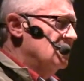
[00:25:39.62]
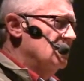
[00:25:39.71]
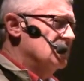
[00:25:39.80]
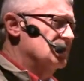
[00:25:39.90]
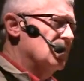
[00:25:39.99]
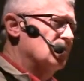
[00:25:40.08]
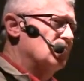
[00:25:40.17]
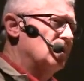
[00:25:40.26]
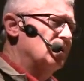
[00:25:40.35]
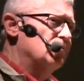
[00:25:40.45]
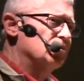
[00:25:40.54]
Is that
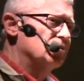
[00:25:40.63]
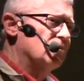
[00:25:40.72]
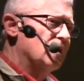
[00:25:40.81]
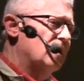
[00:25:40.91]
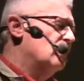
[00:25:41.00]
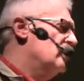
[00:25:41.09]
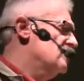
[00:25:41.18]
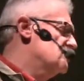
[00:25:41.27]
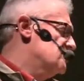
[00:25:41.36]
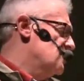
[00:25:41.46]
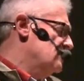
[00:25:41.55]
what he was showing? Anyway,
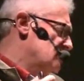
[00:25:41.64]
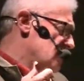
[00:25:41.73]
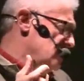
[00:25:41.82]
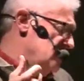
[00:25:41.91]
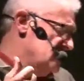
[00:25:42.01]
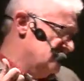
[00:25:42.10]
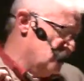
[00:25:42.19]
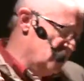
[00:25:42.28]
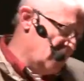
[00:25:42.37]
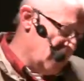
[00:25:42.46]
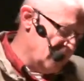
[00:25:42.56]
there's some, some reason for
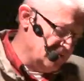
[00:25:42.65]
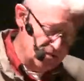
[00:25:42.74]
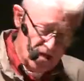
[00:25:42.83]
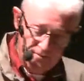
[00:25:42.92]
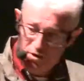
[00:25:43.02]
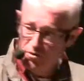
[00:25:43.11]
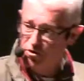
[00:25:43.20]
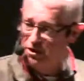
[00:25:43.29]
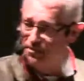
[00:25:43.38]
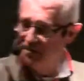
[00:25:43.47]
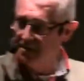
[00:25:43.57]
it, and I, I'm too cheap